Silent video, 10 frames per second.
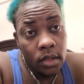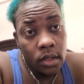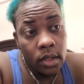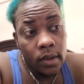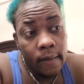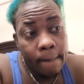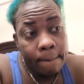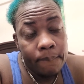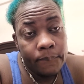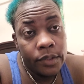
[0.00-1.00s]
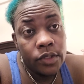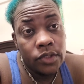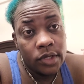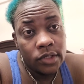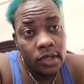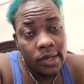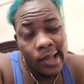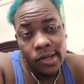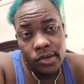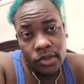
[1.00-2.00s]
the injection
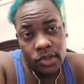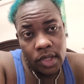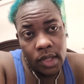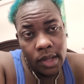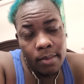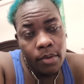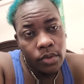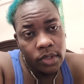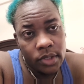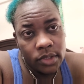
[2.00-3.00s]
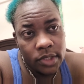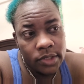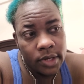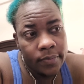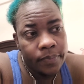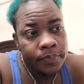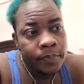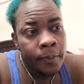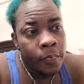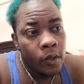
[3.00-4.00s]
had to say about the injection.
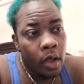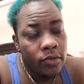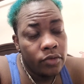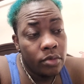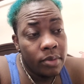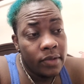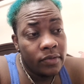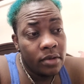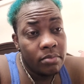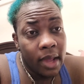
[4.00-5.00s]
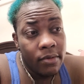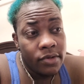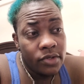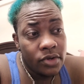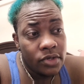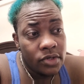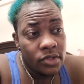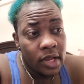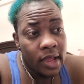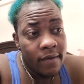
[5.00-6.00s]
Also, based on my researches
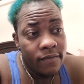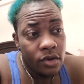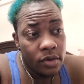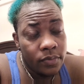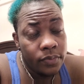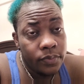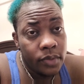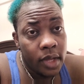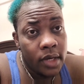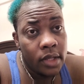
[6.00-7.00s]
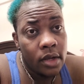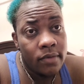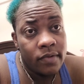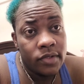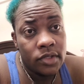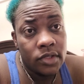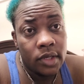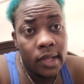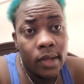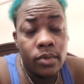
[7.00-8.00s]
that I have done and the
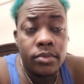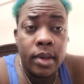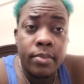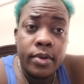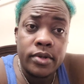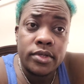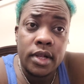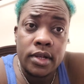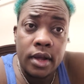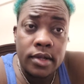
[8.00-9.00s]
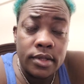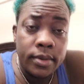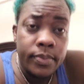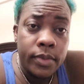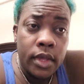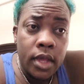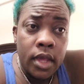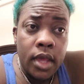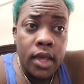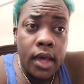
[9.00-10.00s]
conversation I had with my personal doctor,
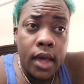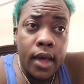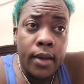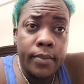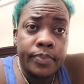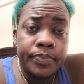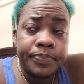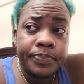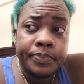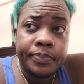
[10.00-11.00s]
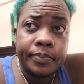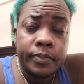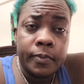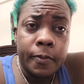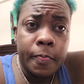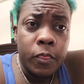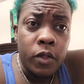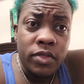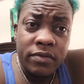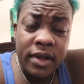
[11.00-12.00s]
the
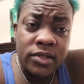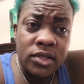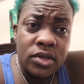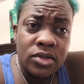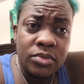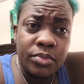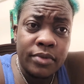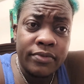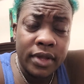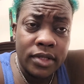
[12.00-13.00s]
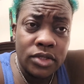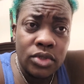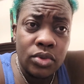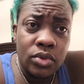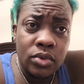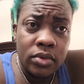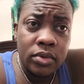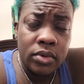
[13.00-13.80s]
vaccine doesn't prevent you